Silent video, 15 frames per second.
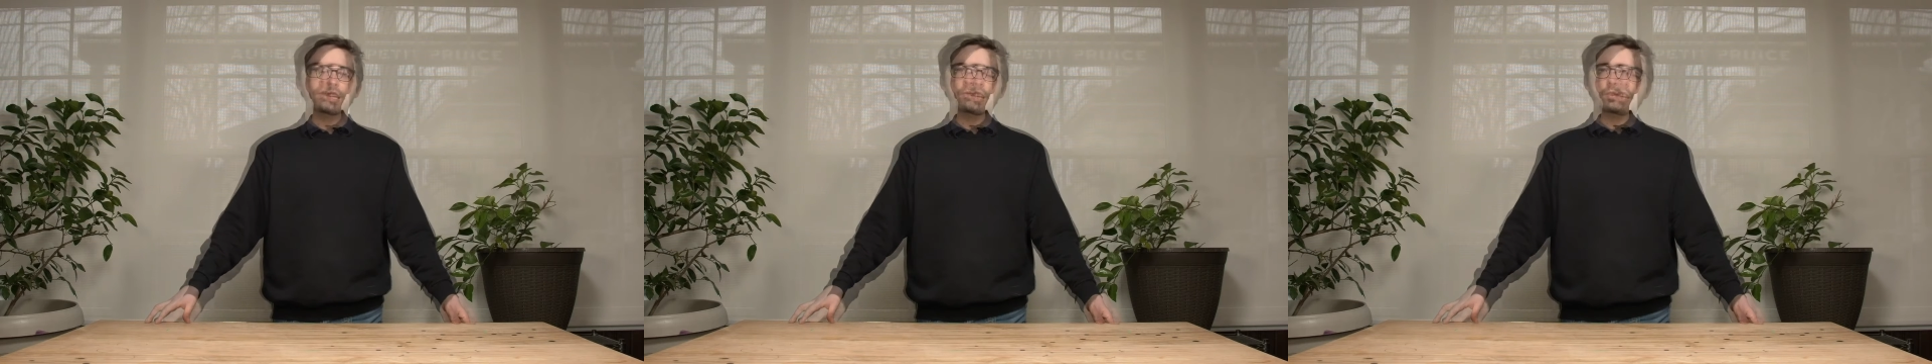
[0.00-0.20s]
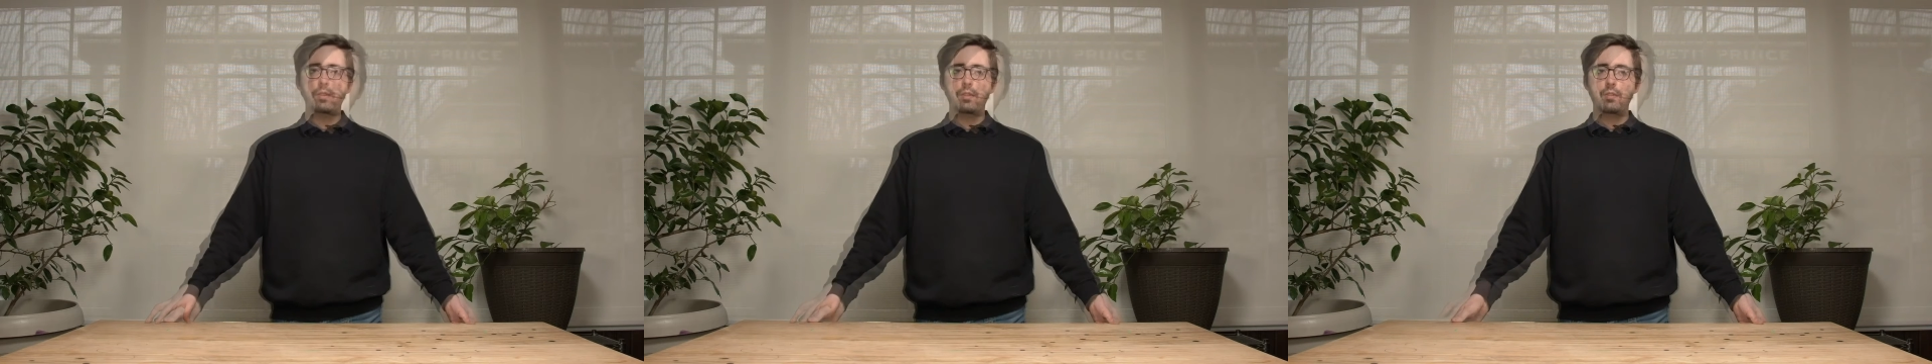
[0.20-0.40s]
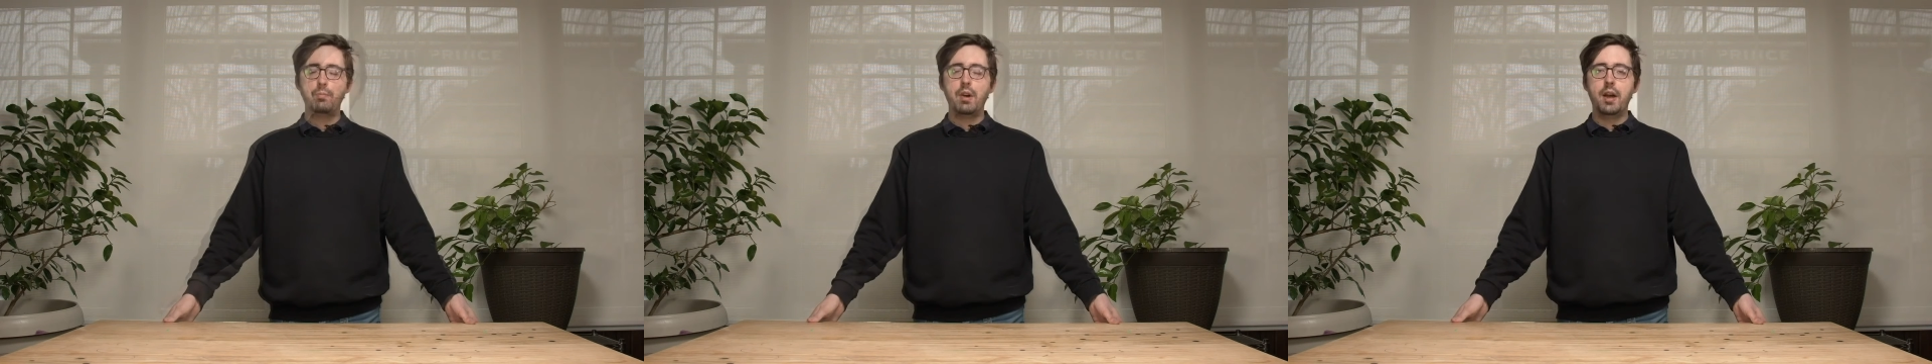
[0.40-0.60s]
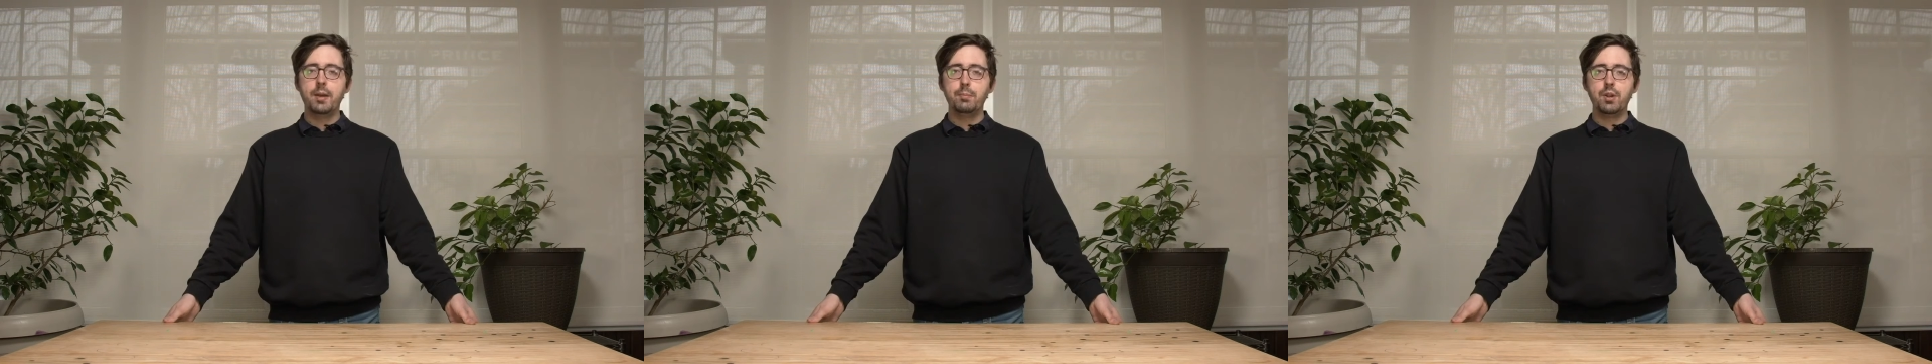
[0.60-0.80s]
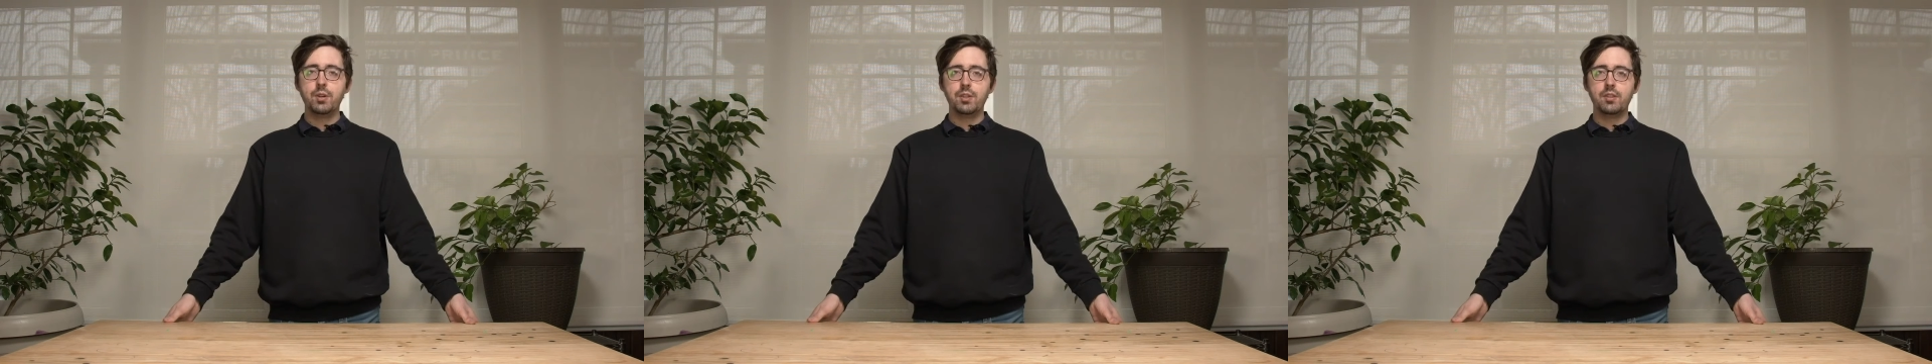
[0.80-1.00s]
So my
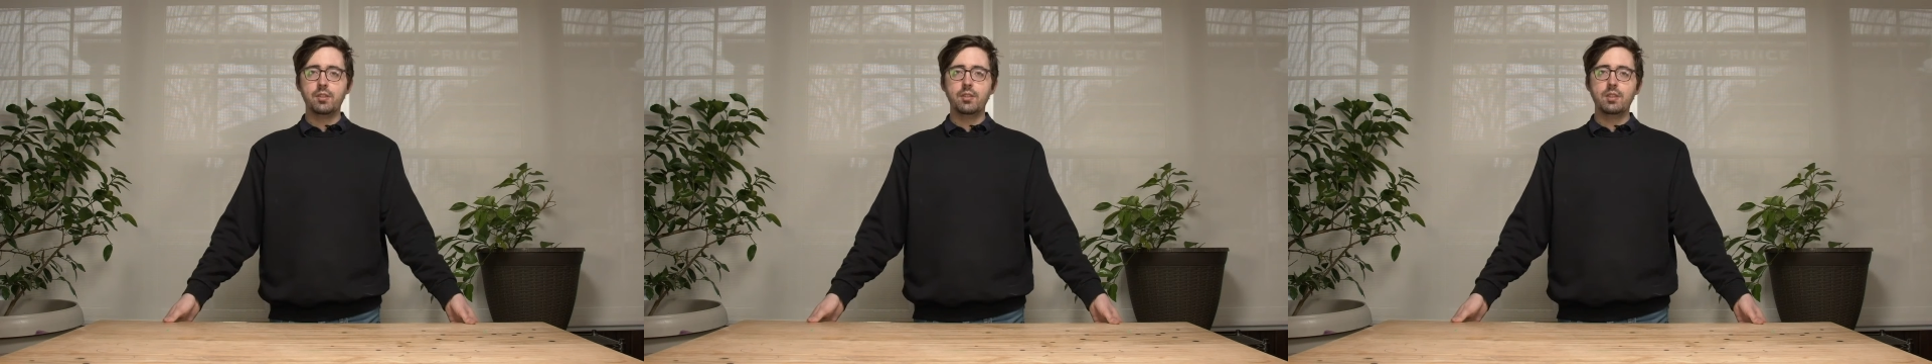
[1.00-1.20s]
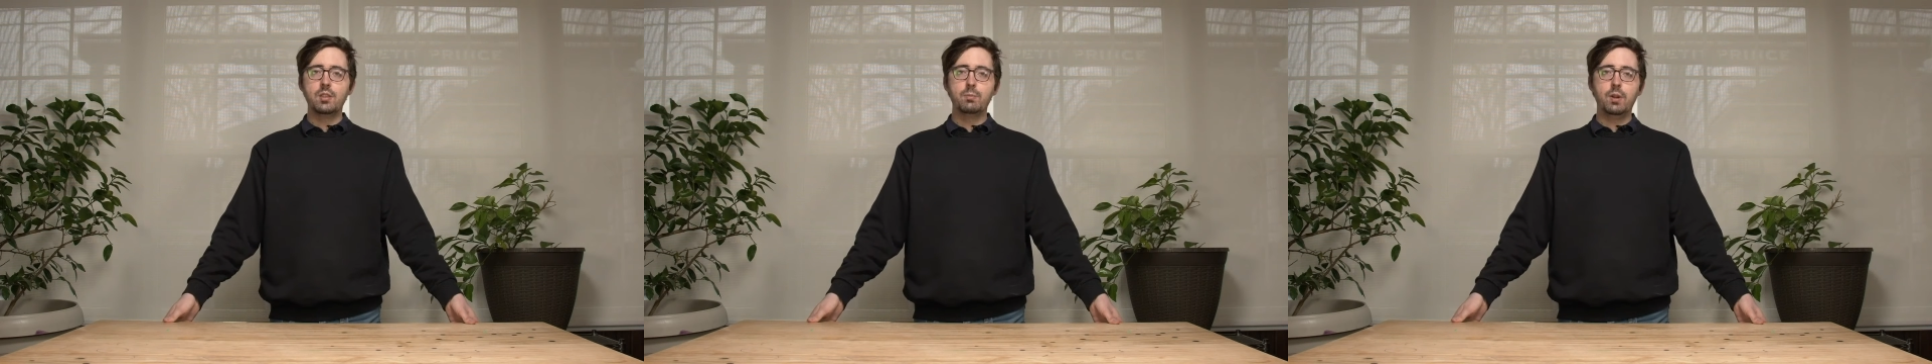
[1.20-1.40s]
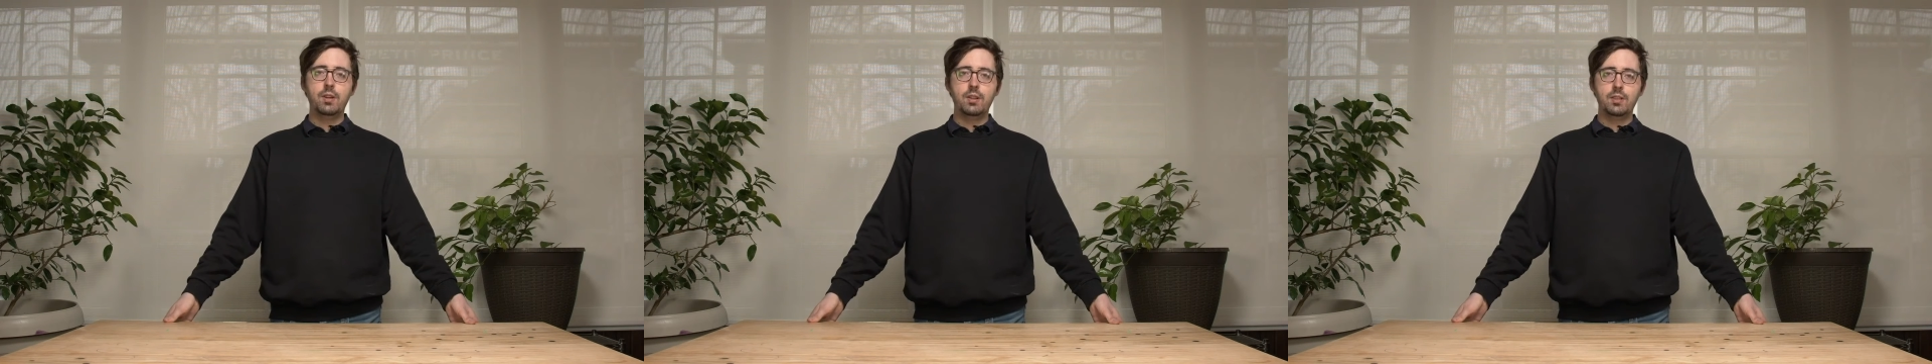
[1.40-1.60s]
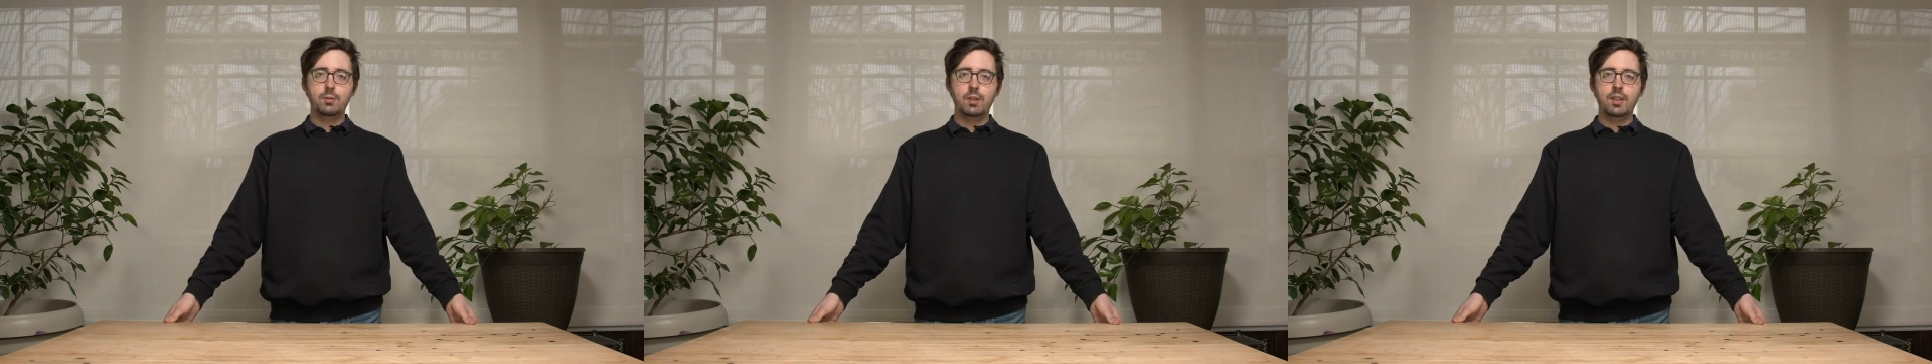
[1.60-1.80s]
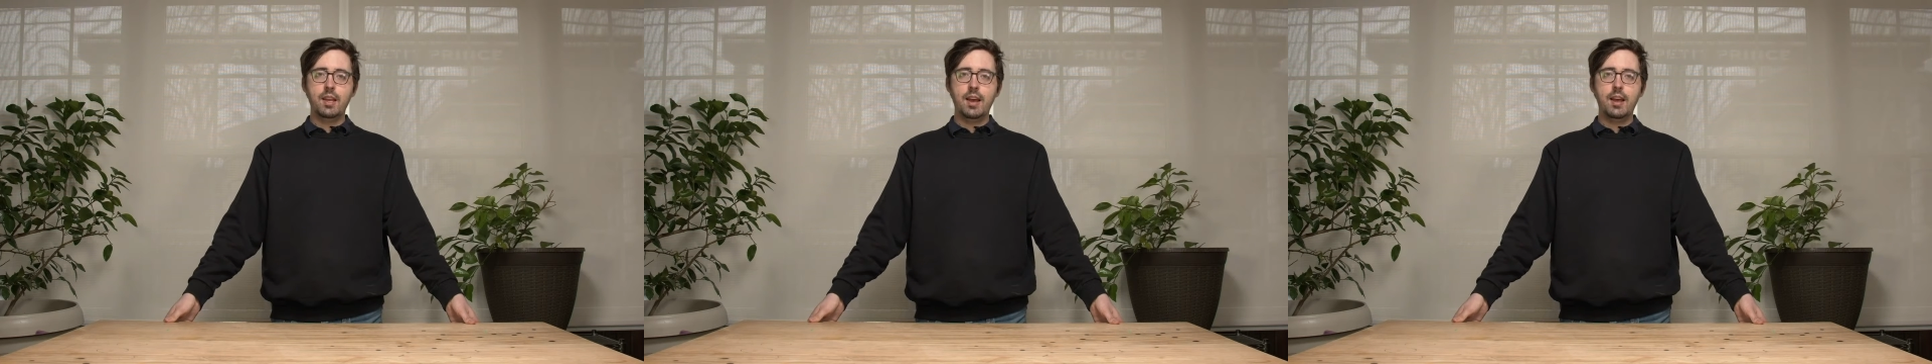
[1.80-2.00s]
personal experience
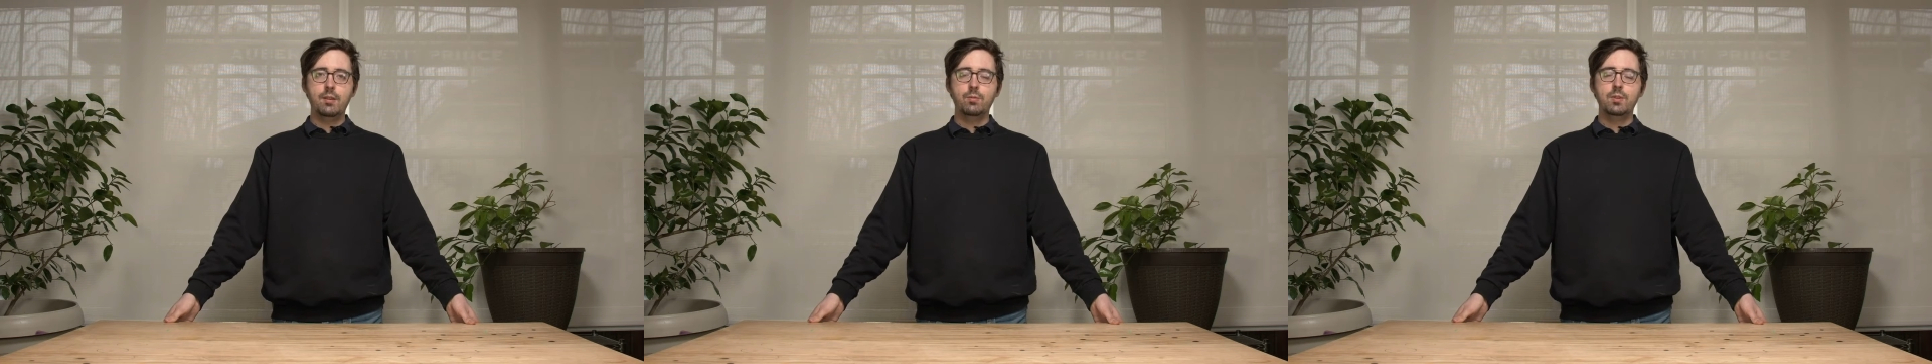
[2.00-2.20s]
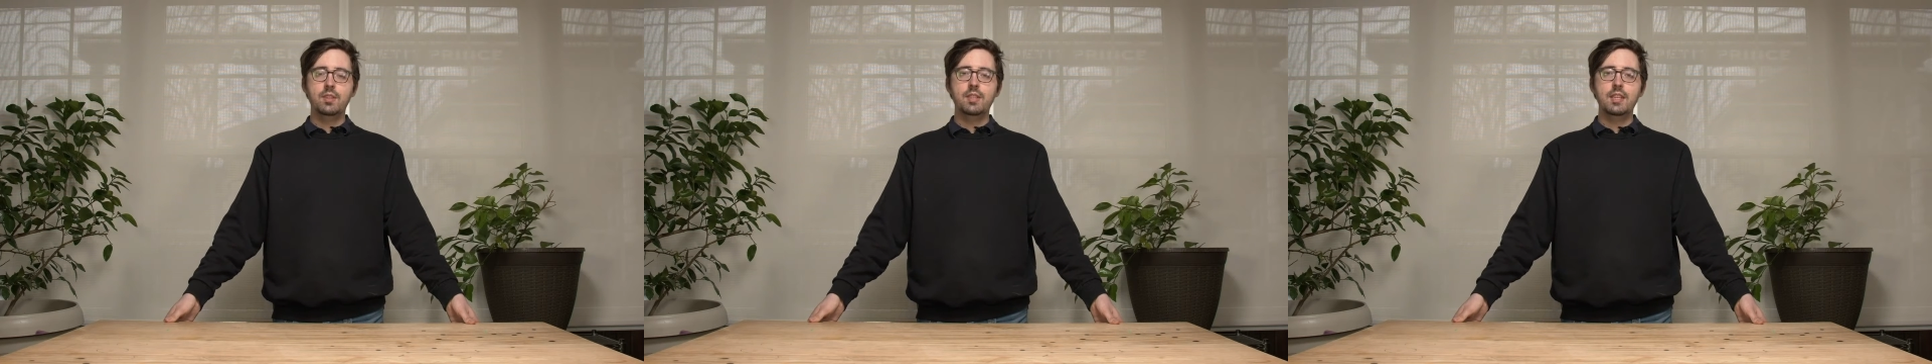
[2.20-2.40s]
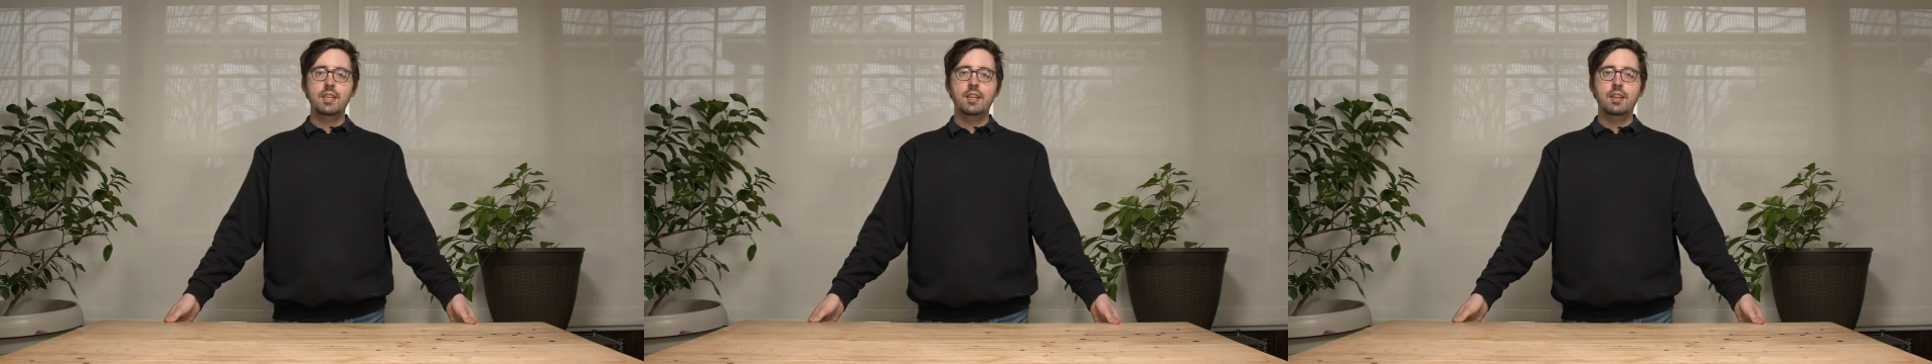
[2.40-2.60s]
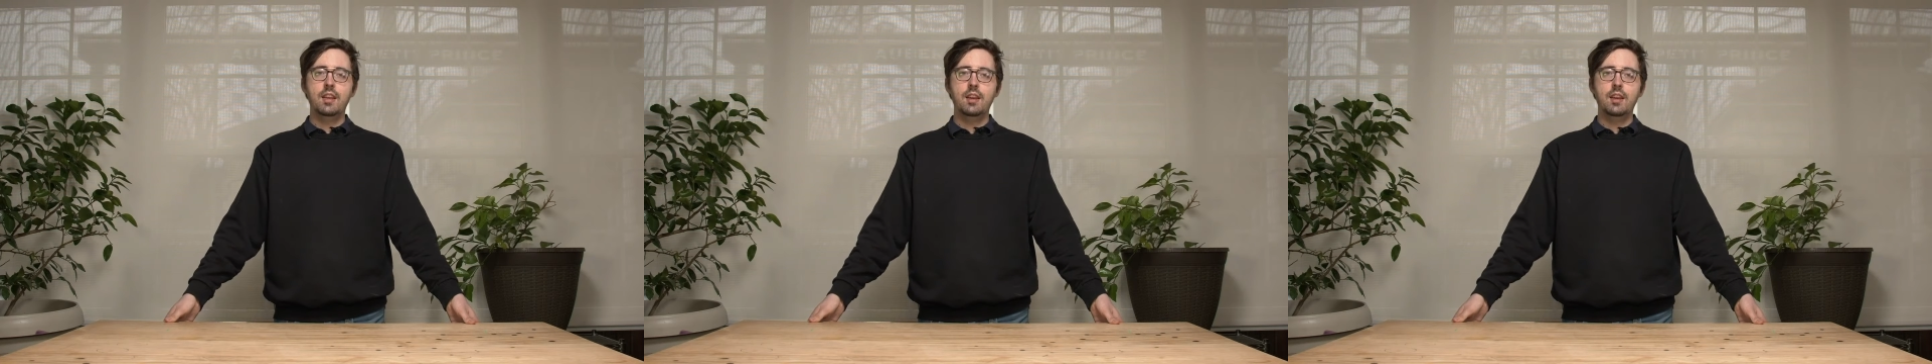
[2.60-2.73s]
with that was eating